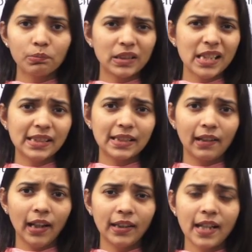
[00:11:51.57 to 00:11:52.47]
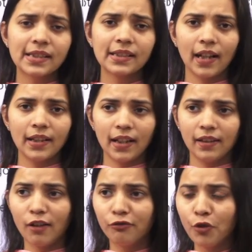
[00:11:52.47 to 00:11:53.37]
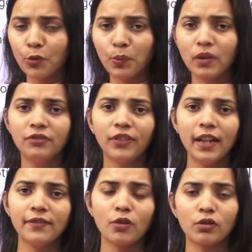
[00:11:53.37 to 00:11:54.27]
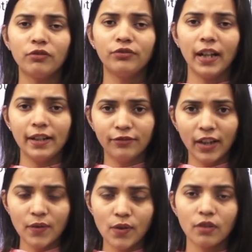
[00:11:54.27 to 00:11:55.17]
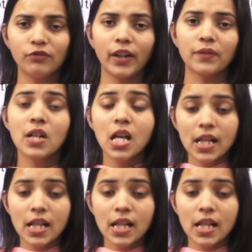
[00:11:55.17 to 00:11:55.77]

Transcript: These ratings criteria, 4.5 out of 5, 5 out of 5,